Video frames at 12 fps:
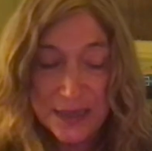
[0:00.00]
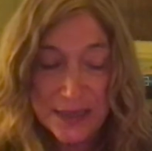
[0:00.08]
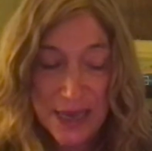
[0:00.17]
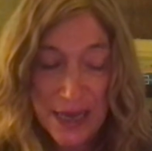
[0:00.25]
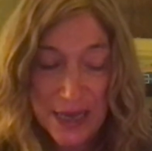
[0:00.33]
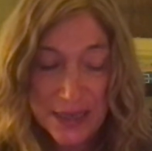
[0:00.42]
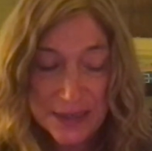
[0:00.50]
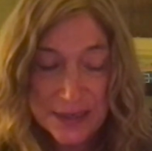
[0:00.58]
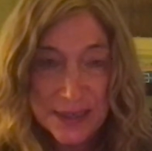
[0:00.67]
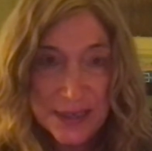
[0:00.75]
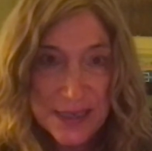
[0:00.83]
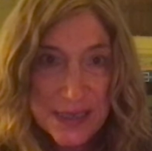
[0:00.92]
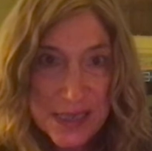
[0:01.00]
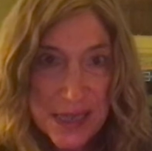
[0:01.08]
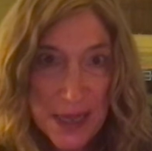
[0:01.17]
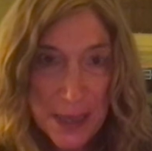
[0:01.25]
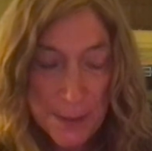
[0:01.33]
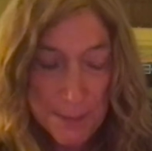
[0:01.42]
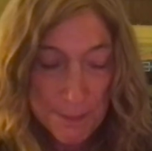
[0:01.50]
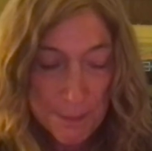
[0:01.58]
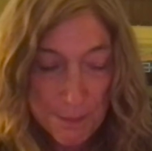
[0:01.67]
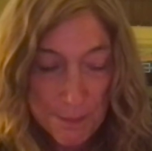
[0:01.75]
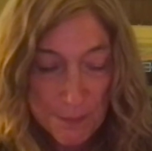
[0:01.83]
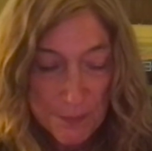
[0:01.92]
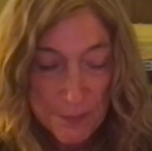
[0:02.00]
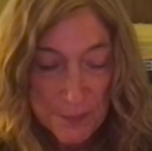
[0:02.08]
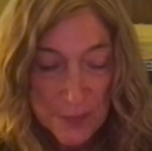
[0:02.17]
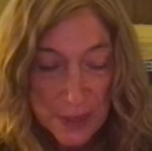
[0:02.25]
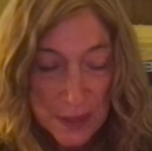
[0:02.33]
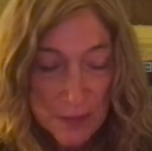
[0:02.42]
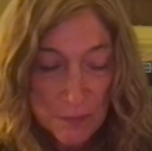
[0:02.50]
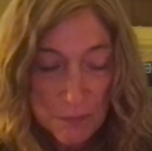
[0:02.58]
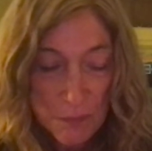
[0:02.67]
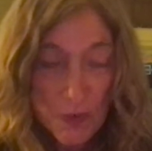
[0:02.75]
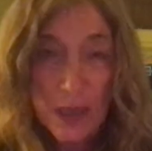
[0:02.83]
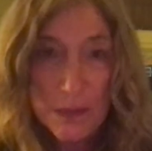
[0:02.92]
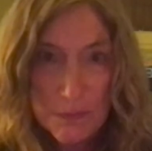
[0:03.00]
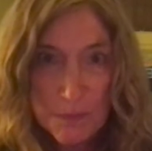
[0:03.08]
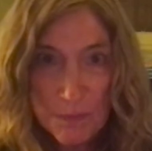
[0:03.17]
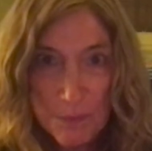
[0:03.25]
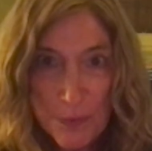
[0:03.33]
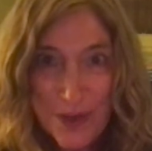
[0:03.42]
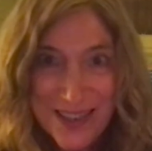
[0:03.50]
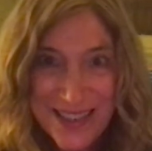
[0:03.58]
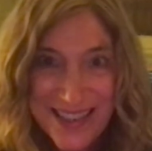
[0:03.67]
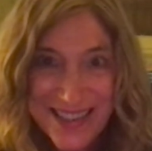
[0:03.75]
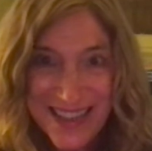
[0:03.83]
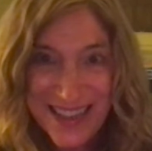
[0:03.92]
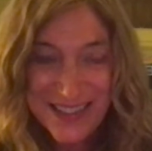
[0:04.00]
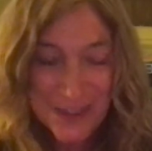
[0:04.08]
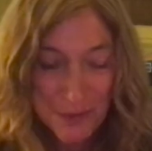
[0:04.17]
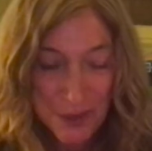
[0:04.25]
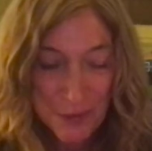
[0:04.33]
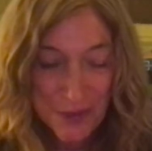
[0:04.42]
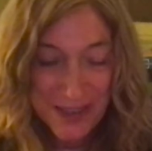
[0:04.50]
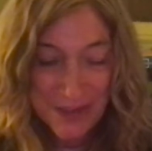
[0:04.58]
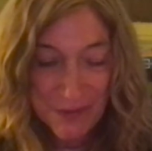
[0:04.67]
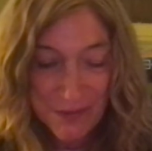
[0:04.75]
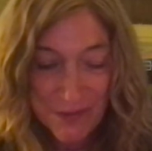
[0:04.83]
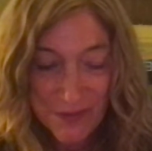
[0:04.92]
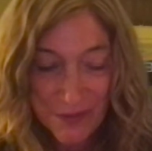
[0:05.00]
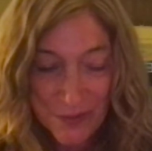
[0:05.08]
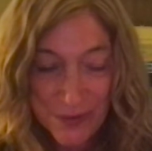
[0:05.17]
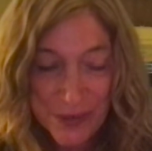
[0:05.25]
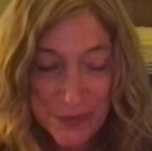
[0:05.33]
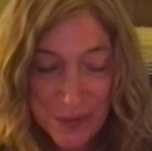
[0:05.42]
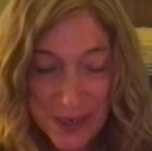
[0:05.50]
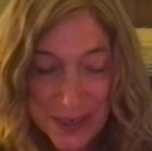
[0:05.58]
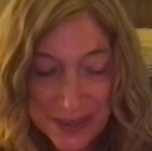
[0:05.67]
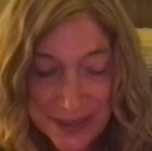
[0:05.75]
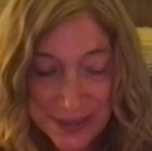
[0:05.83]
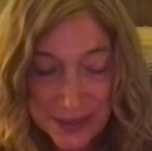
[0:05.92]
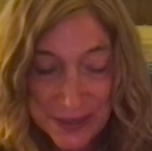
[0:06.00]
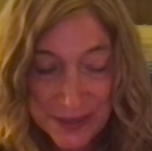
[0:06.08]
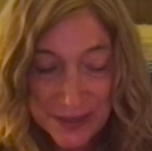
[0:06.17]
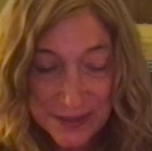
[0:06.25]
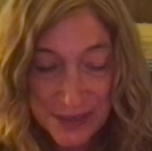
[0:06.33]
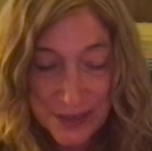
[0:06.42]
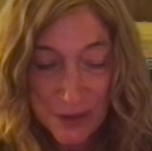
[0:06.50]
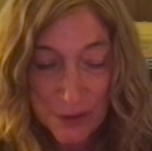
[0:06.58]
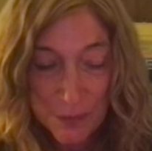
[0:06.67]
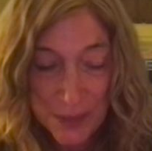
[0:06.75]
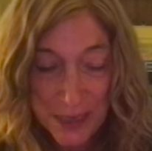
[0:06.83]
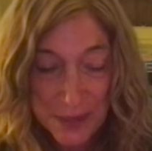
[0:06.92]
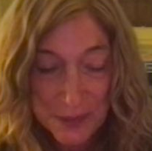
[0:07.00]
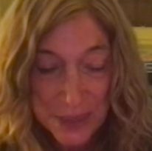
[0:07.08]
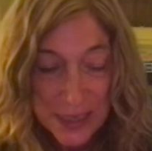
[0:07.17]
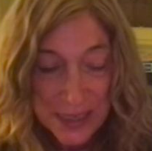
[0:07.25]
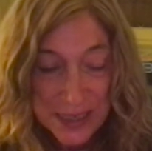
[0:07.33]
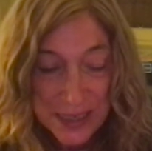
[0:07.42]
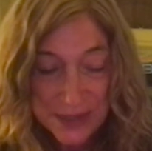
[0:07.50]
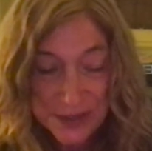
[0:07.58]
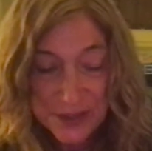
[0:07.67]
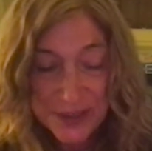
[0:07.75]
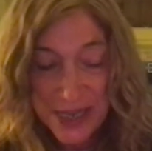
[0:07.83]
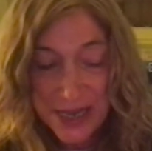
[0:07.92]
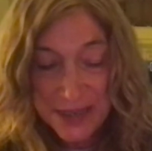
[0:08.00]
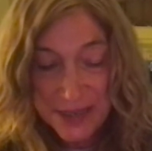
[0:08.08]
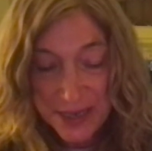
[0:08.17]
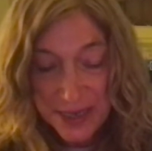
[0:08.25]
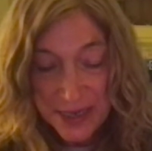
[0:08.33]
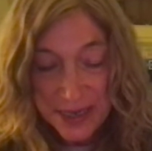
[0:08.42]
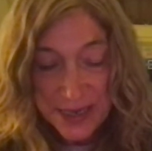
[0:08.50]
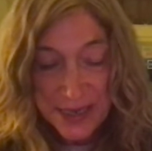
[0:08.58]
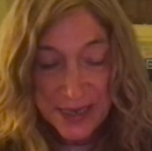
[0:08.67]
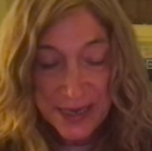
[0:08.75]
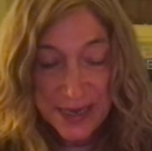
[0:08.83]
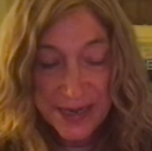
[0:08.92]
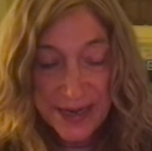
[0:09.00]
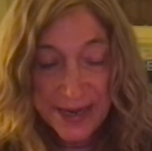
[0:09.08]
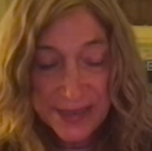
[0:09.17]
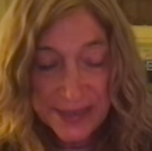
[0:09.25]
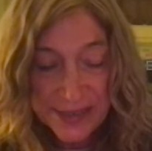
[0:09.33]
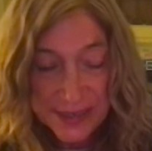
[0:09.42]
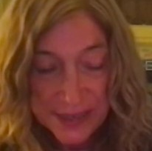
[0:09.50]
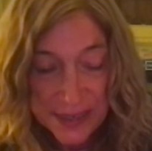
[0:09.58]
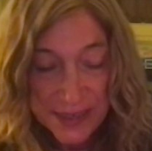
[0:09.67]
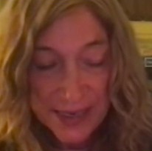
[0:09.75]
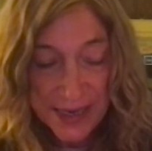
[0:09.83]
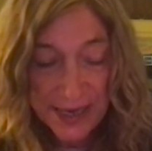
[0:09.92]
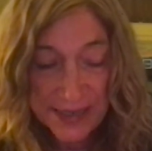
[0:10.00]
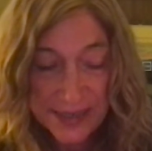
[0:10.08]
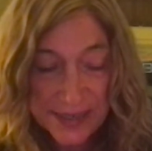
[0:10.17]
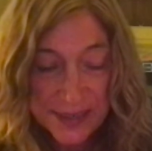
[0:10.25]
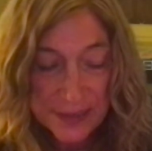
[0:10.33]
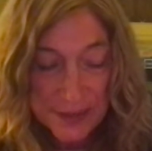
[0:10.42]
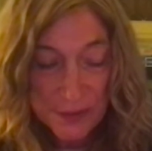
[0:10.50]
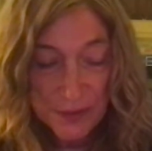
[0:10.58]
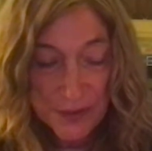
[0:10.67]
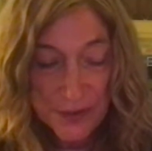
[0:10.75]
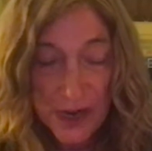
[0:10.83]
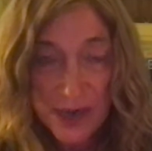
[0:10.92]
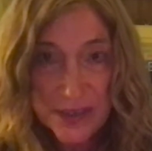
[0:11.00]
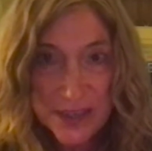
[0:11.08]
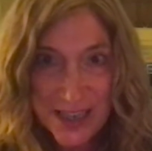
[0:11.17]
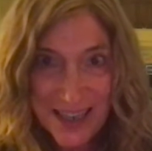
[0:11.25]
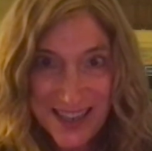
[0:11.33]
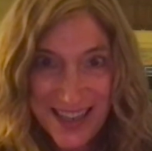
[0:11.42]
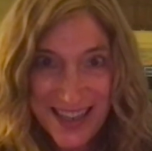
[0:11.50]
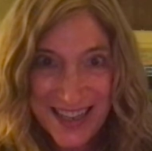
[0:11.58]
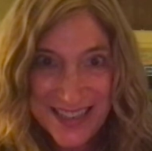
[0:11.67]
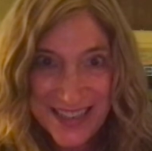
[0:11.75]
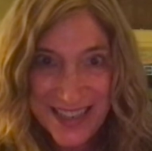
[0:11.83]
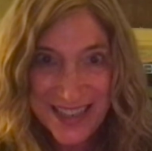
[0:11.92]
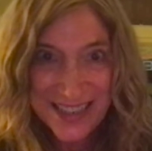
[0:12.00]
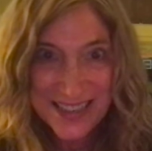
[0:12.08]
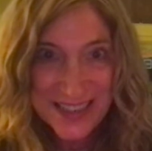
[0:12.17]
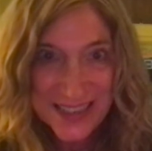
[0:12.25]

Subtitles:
that, well, boiling it down to what we want to know about is that it with ta as it